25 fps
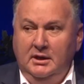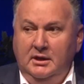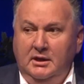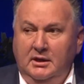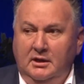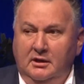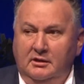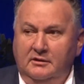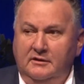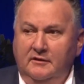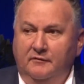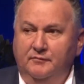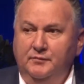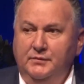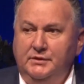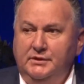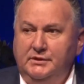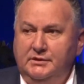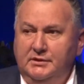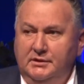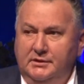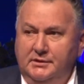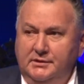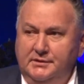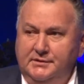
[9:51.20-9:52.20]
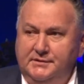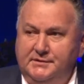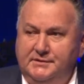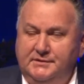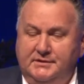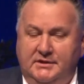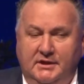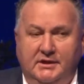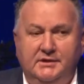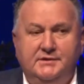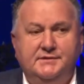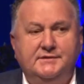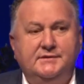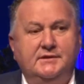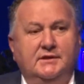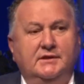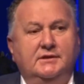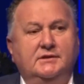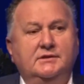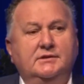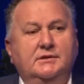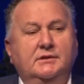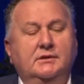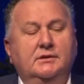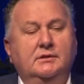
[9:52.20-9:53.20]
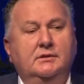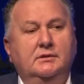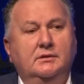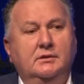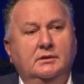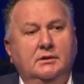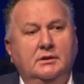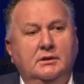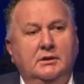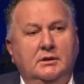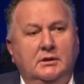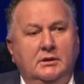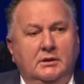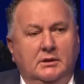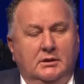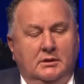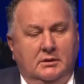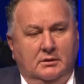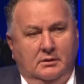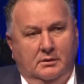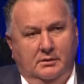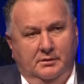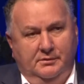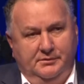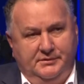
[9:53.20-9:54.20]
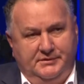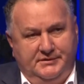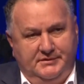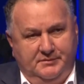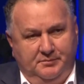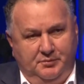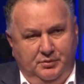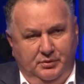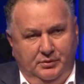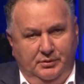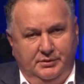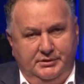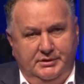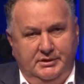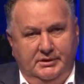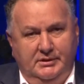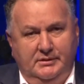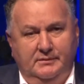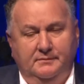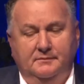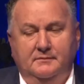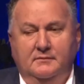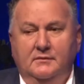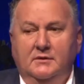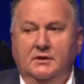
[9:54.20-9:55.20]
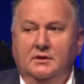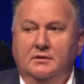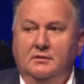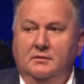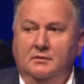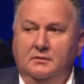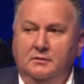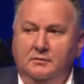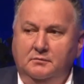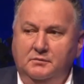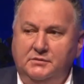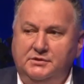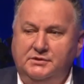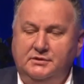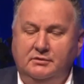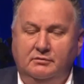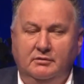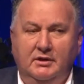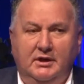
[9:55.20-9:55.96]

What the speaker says: Our government is dead set on supporting Mr.